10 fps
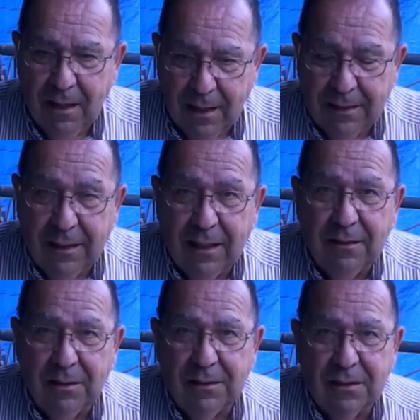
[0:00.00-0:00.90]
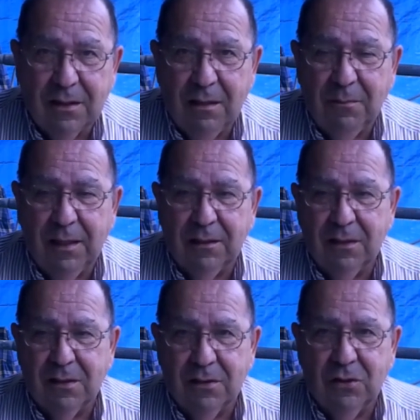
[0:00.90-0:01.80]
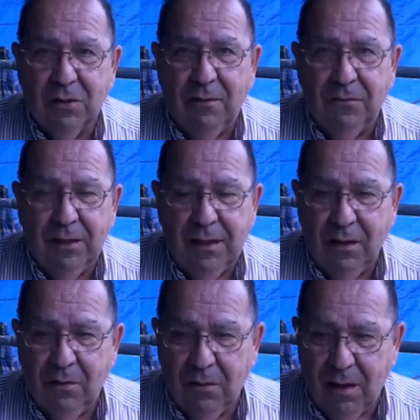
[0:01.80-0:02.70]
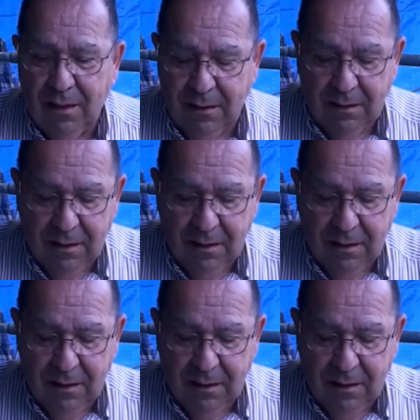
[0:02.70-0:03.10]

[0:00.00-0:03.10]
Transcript: I think I'm just going to make this a short video on